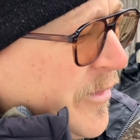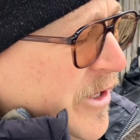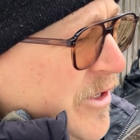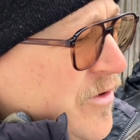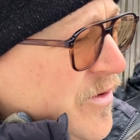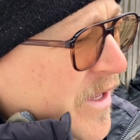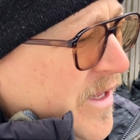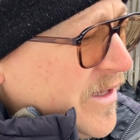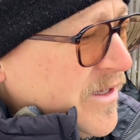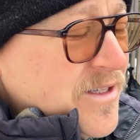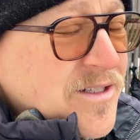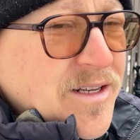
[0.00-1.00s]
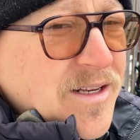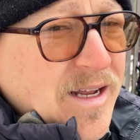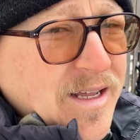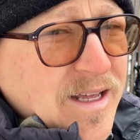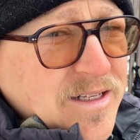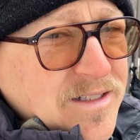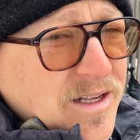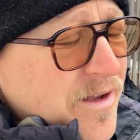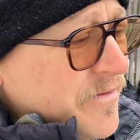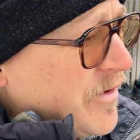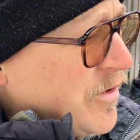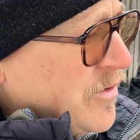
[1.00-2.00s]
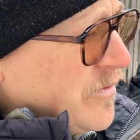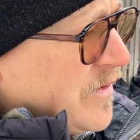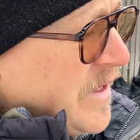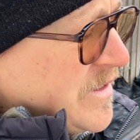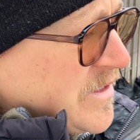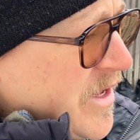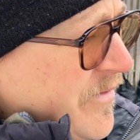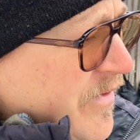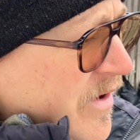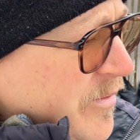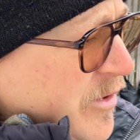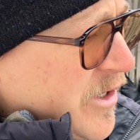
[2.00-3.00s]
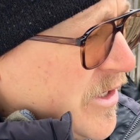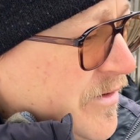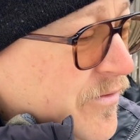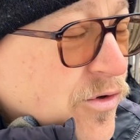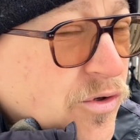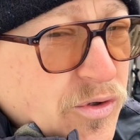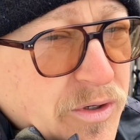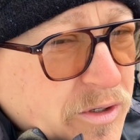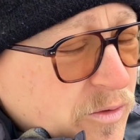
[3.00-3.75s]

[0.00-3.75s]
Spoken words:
Like, you can get at least a decade's life out of landscape fabric if you treat it